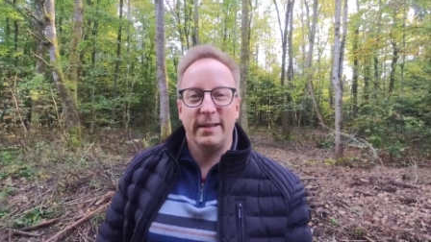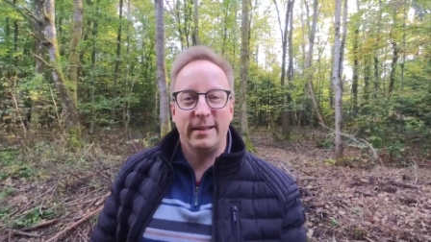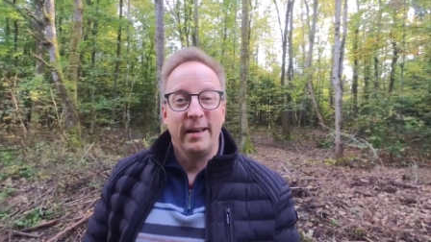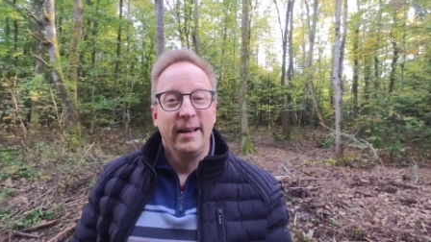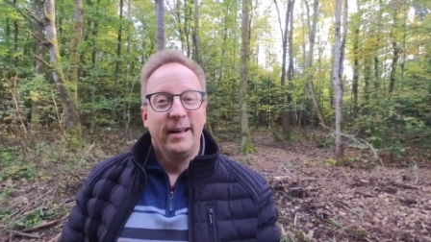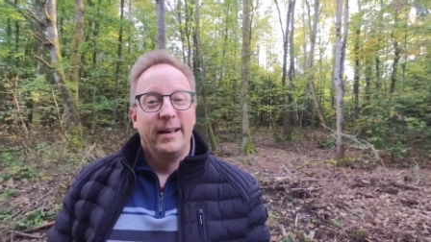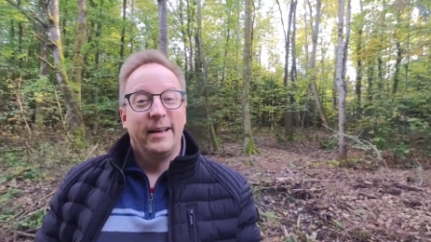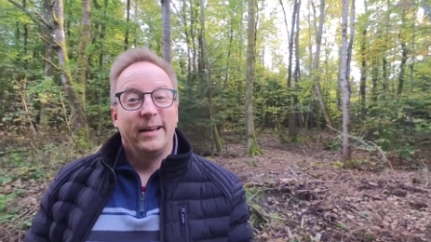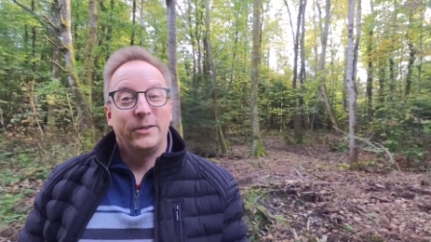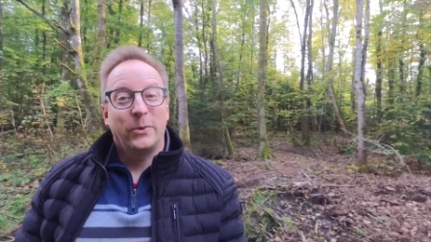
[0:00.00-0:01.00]
It
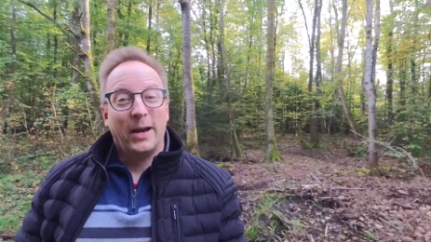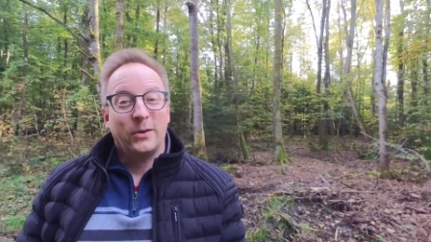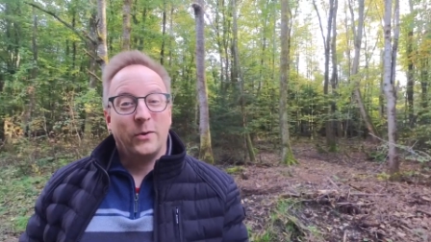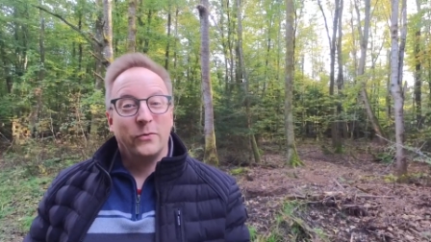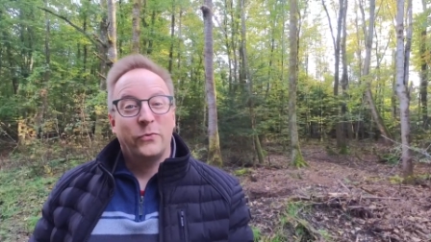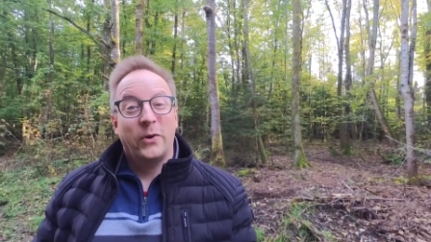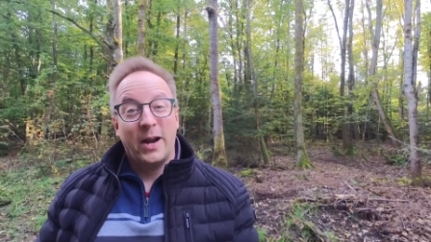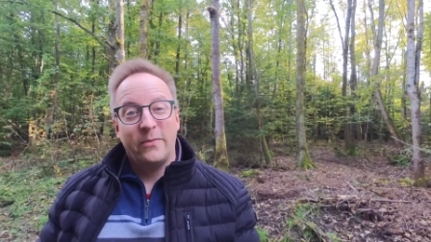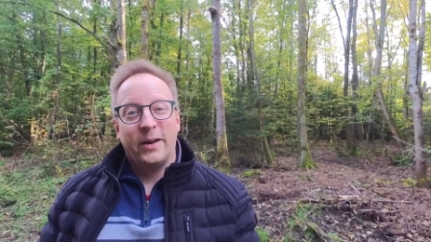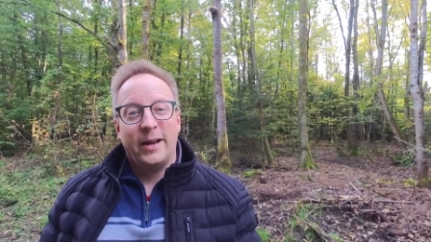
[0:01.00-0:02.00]
uh, dragged on
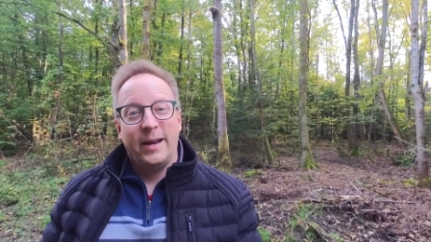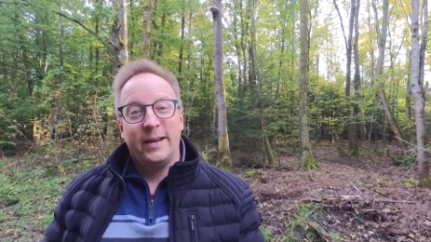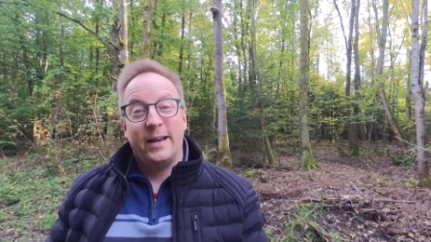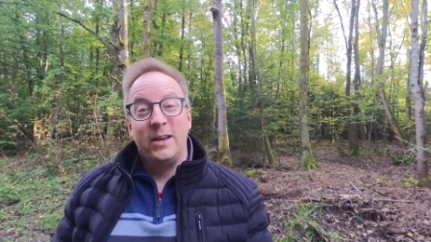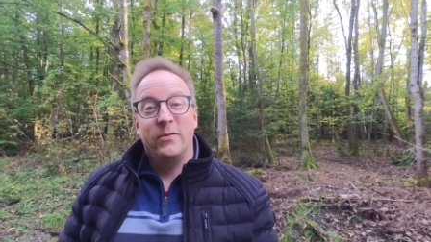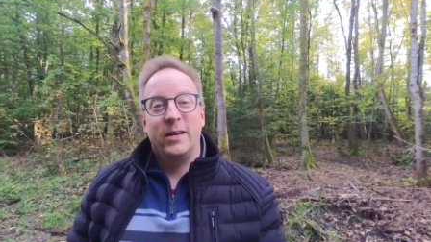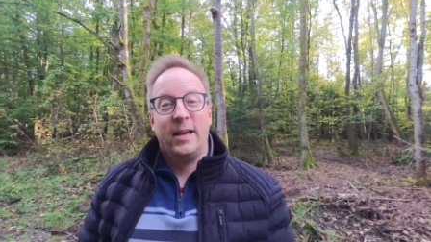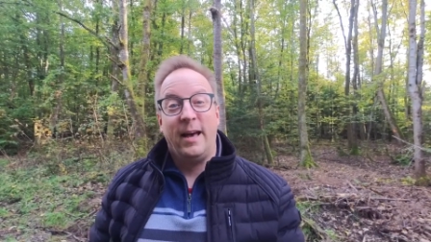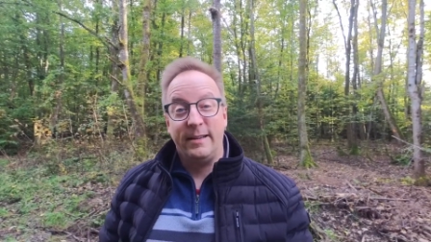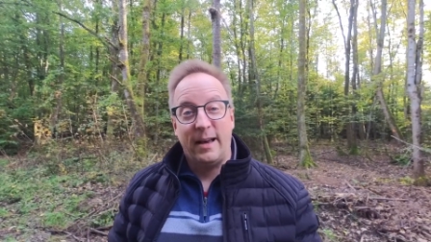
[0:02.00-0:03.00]
forever and I even
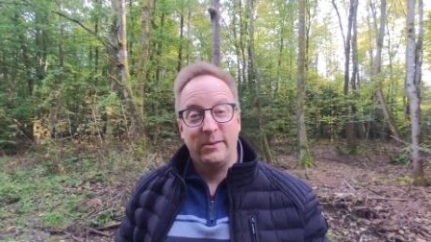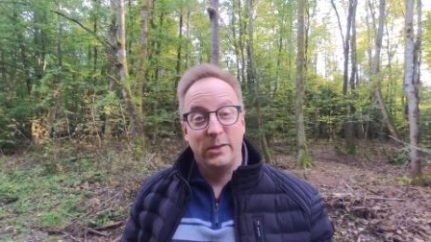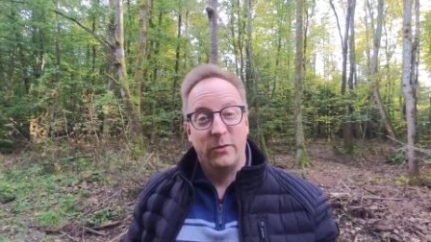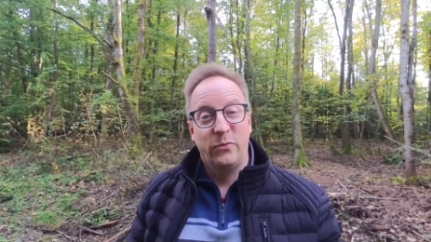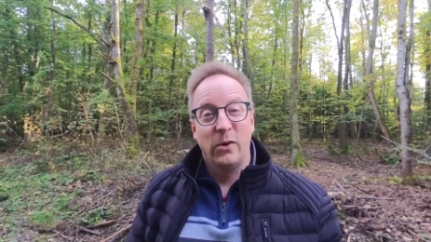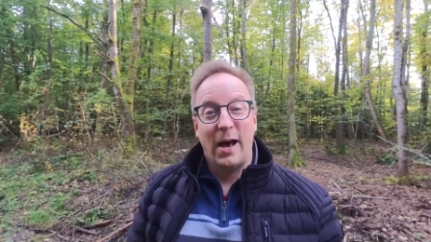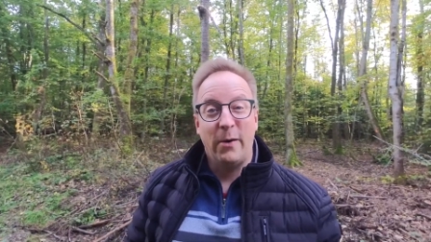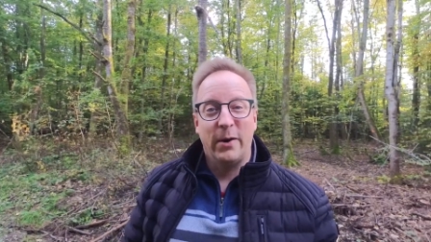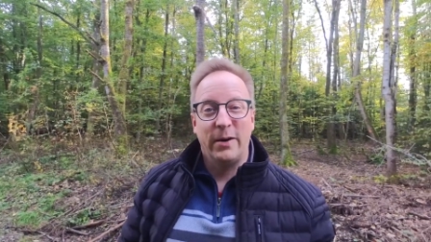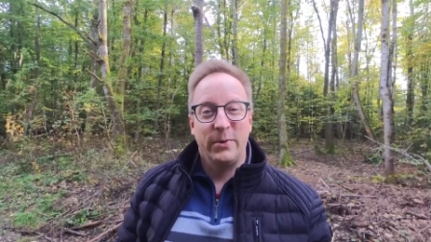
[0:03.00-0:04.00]
cut out a full
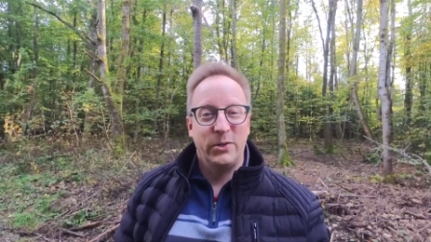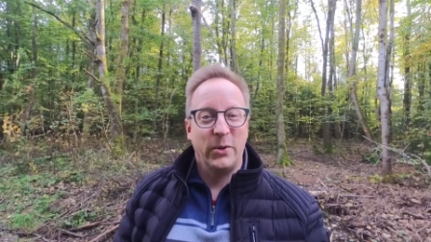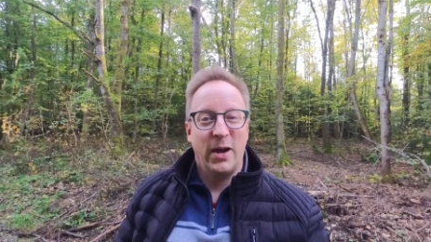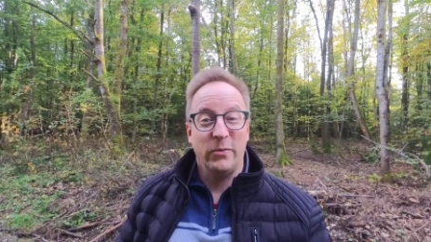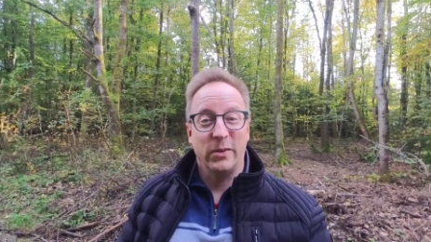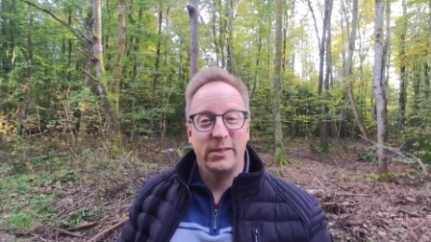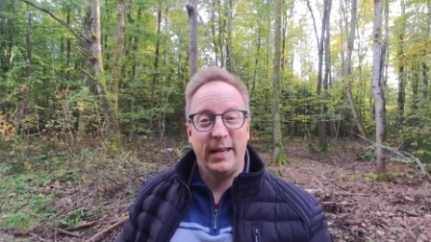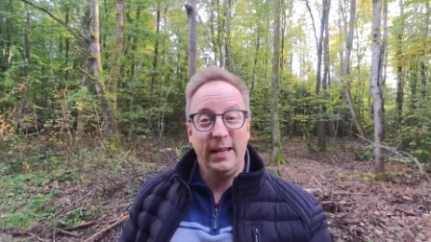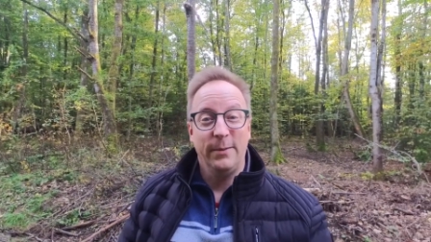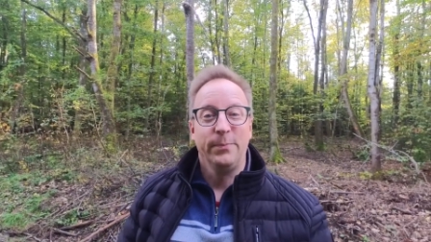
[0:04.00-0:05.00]
hour, which you have not
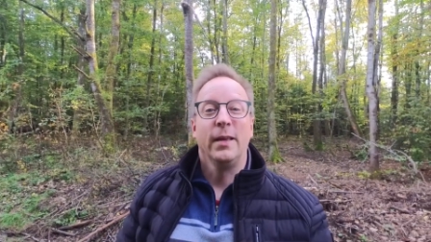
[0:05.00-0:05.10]
seen.